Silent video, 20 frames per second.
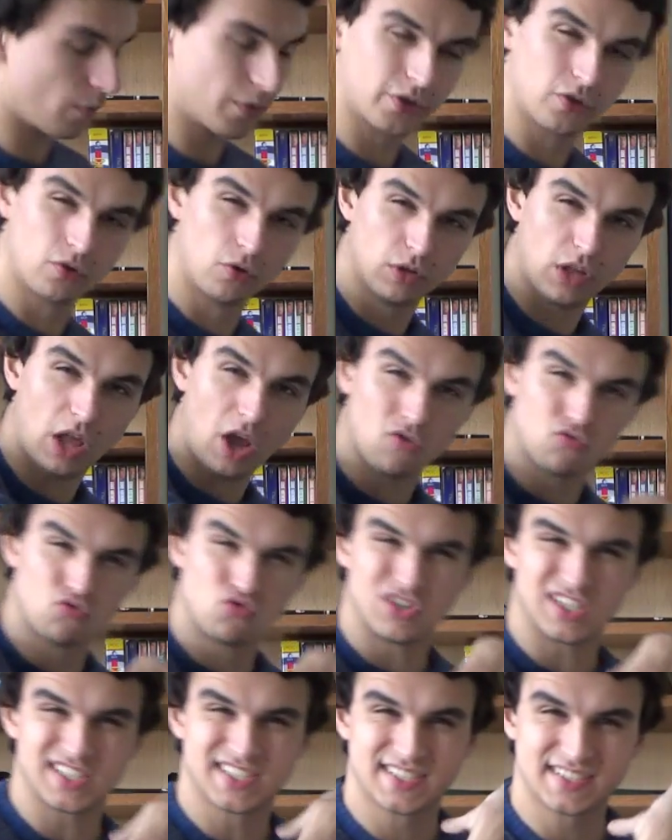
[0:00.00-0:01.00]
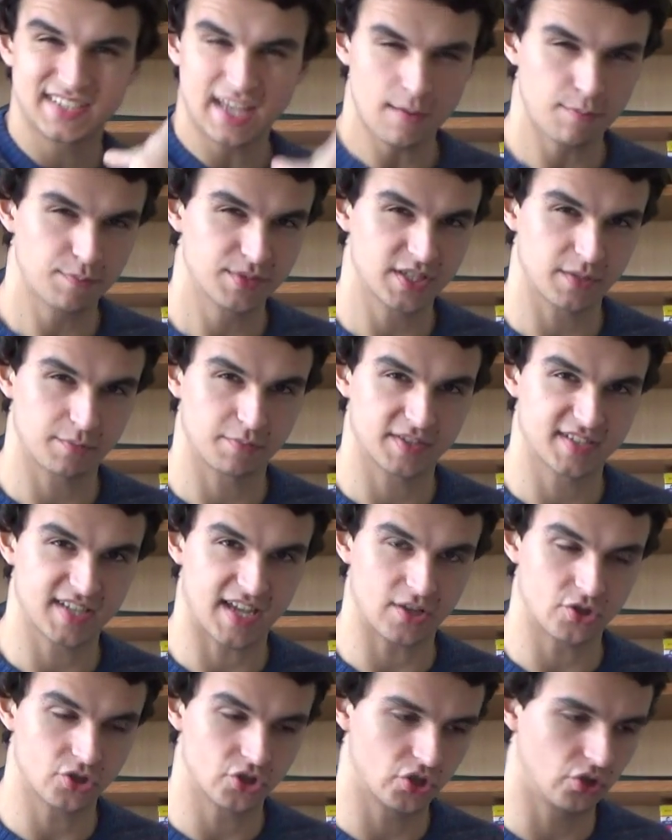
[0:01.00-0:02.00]
we call a receptor
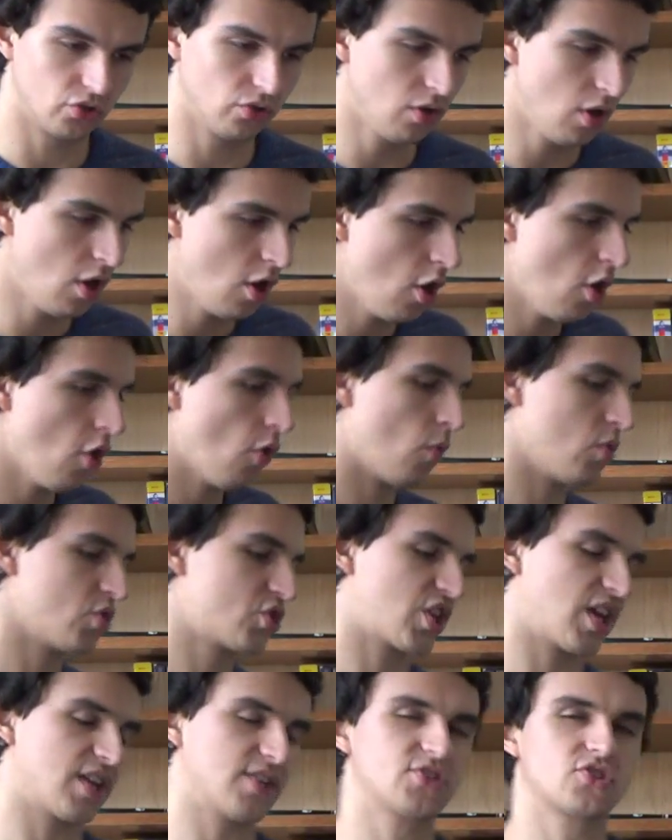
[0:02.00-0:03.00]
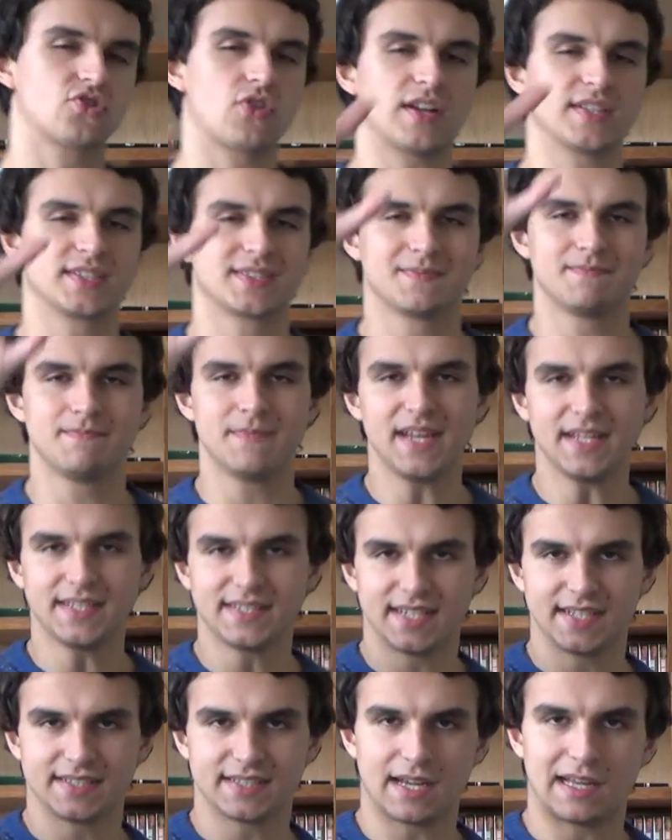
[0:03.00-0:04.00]
potential, which gets
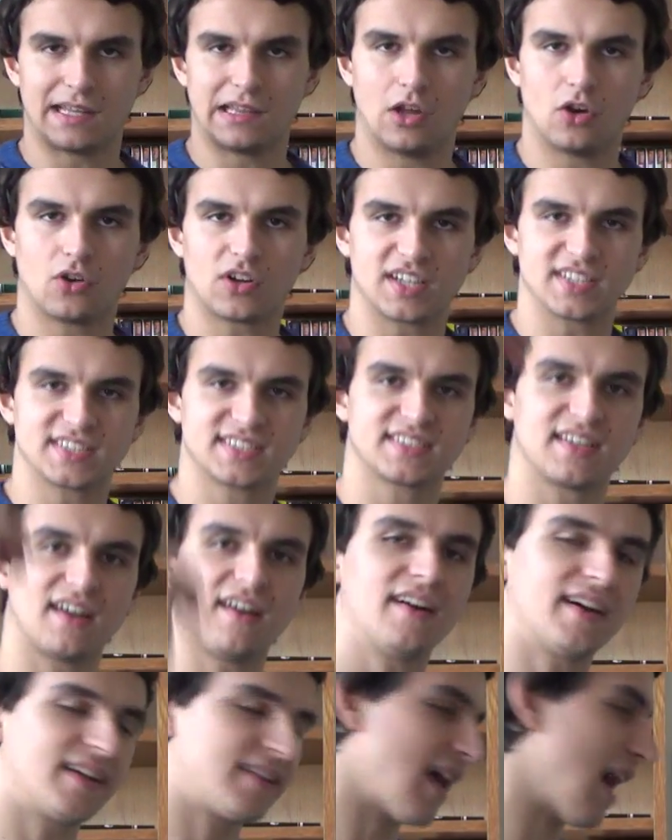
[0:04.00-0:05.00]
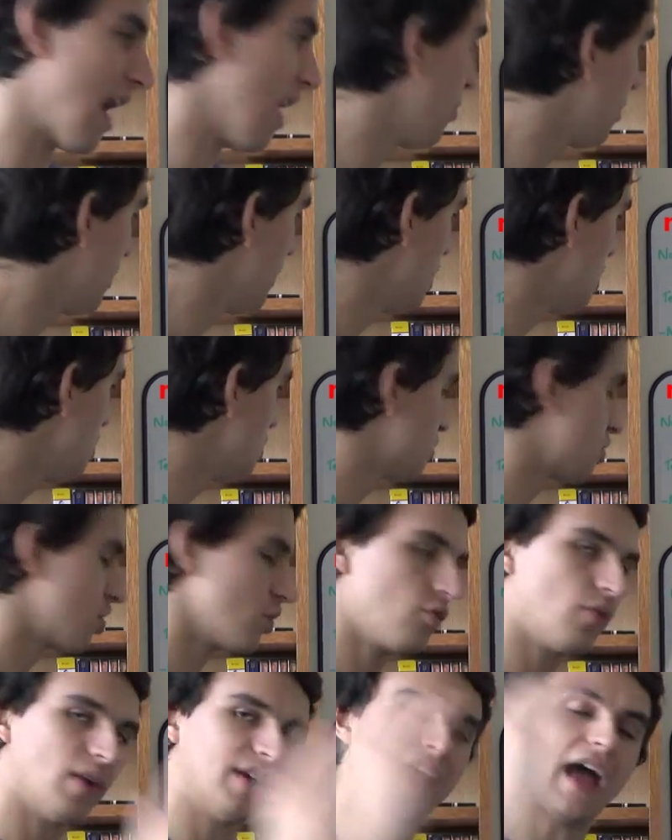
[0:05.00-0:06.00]
transmitted along a synapse
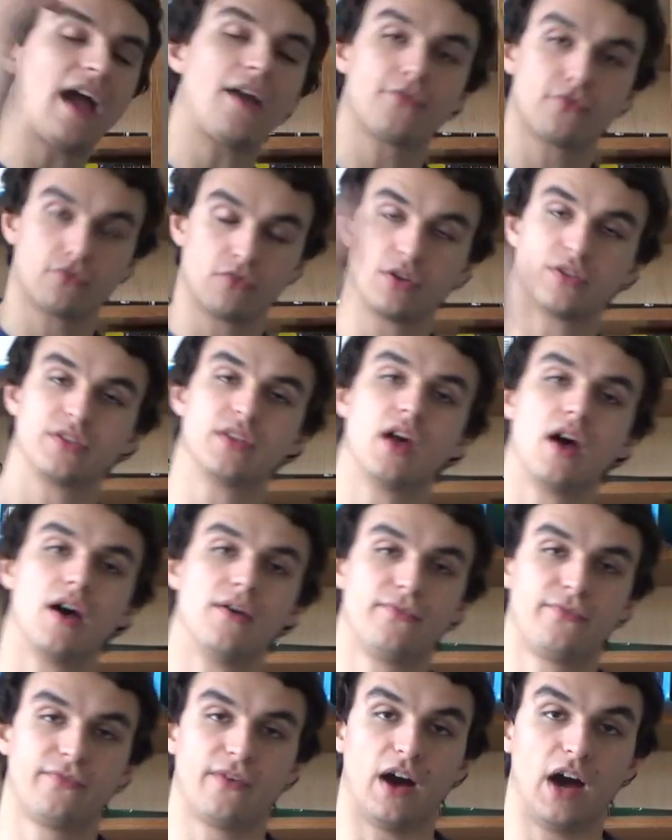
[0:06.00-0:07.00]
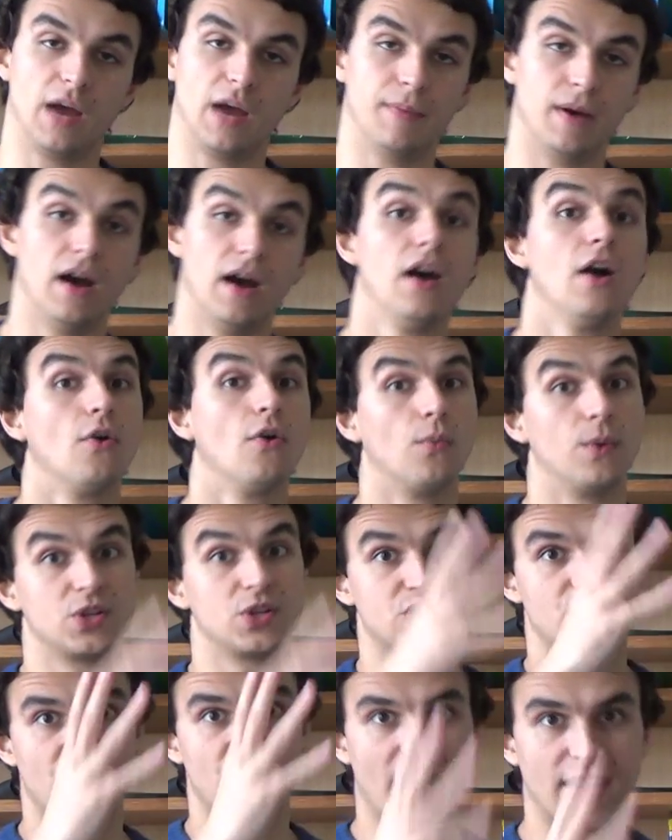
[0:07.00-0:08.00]
to an afferent nerve fibre,
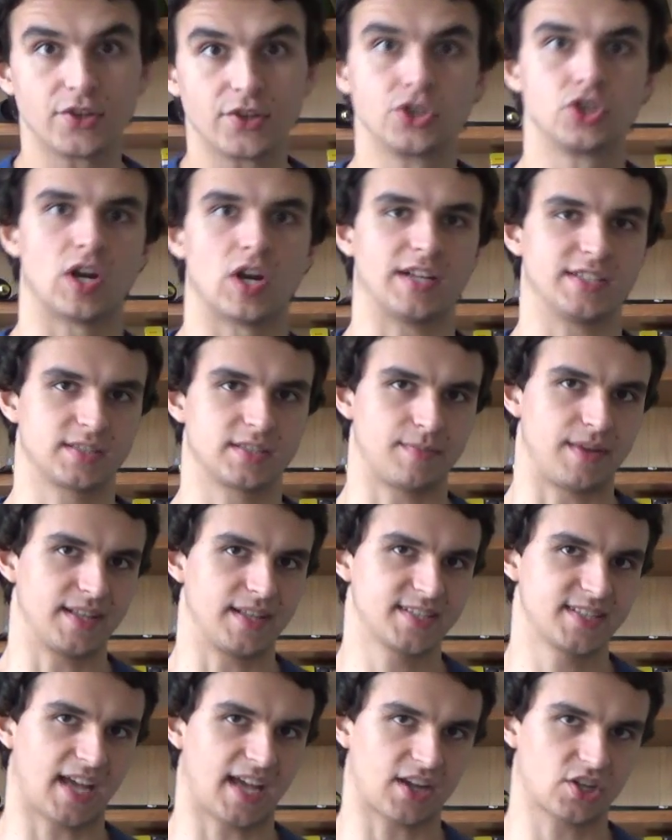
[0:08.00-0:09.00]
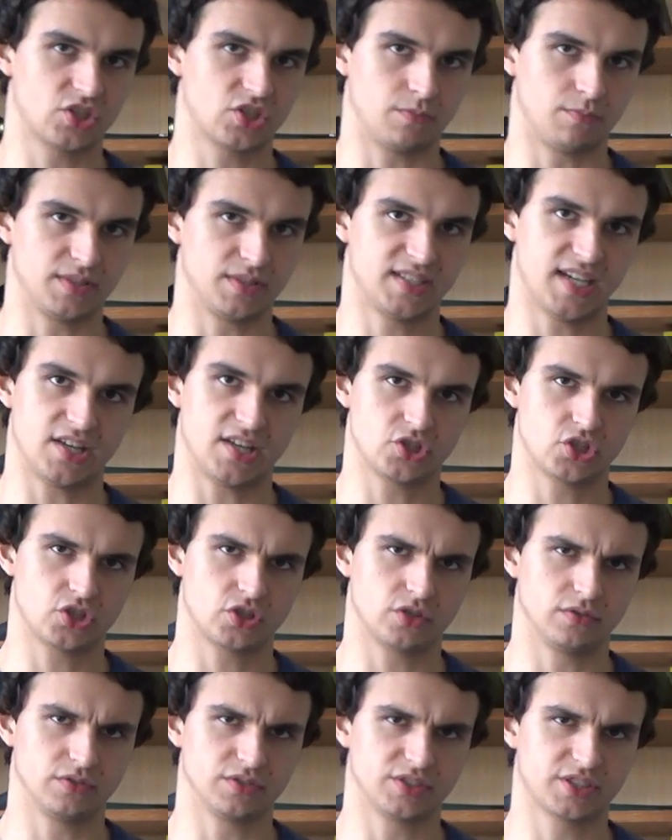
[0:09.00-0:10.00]
which then transmits action
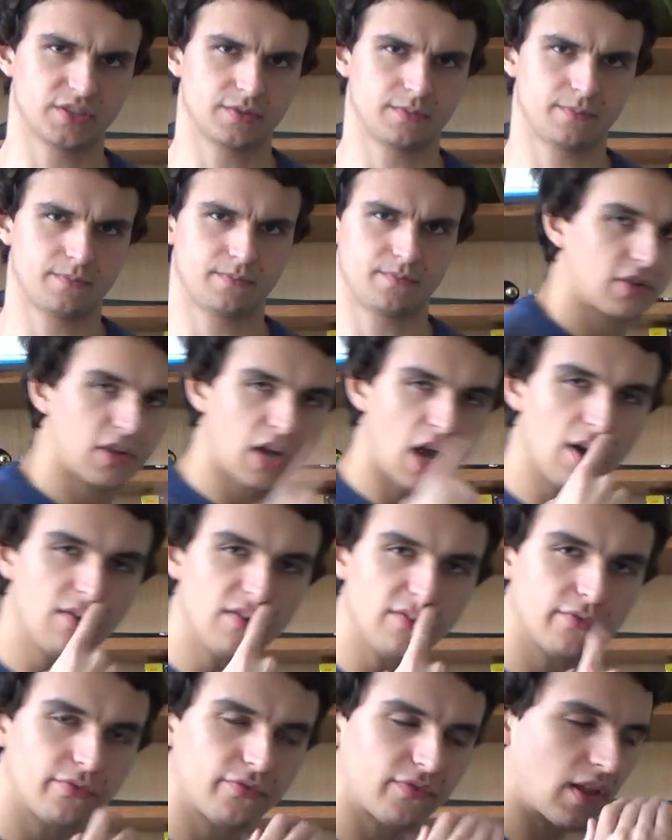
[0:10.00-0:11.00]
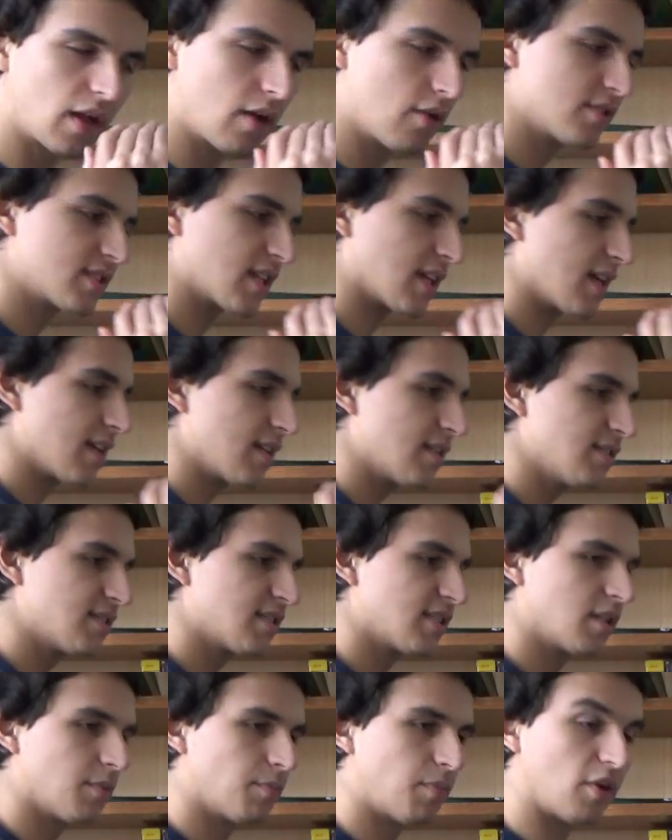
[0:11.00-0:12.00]
potentials. The current flows
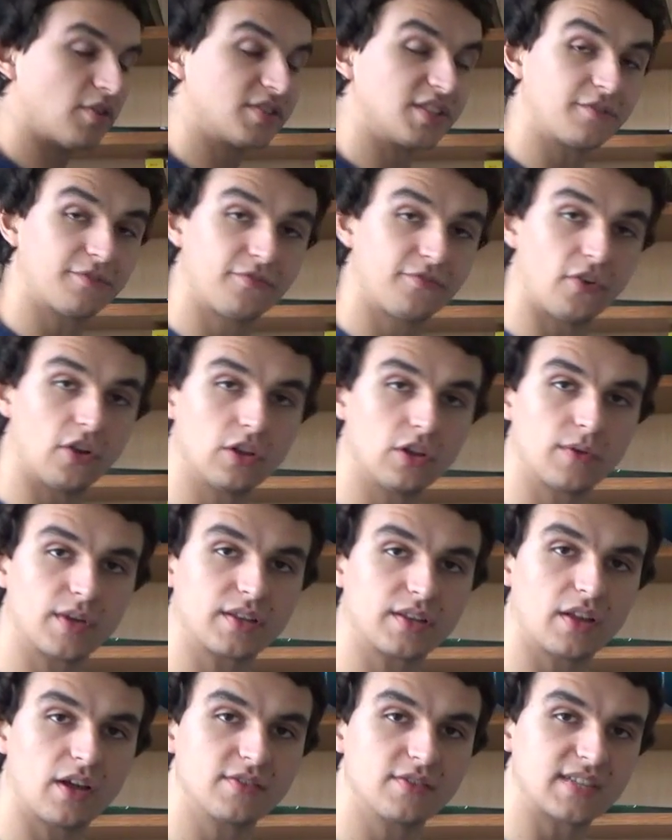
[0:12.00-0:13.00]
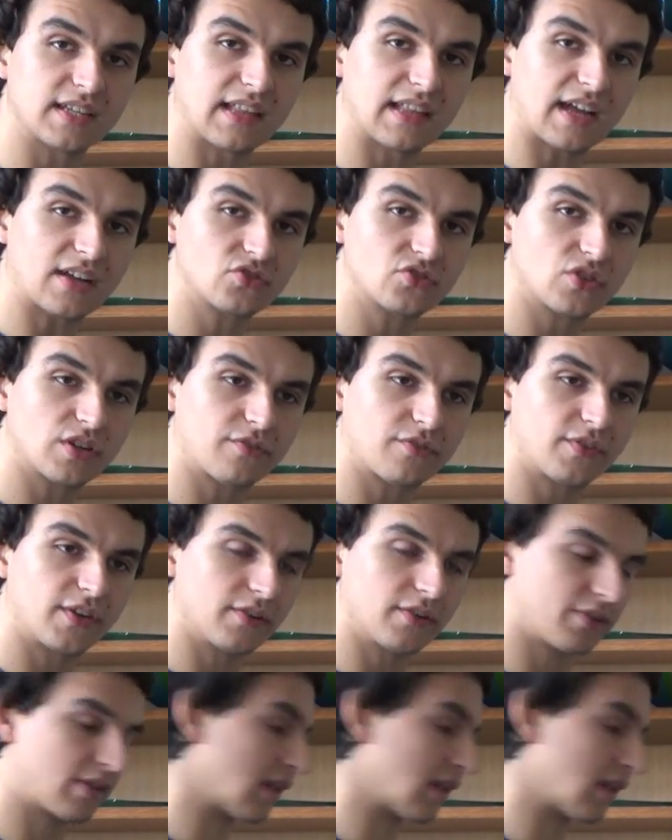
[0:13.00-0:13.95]
into the body following those electric field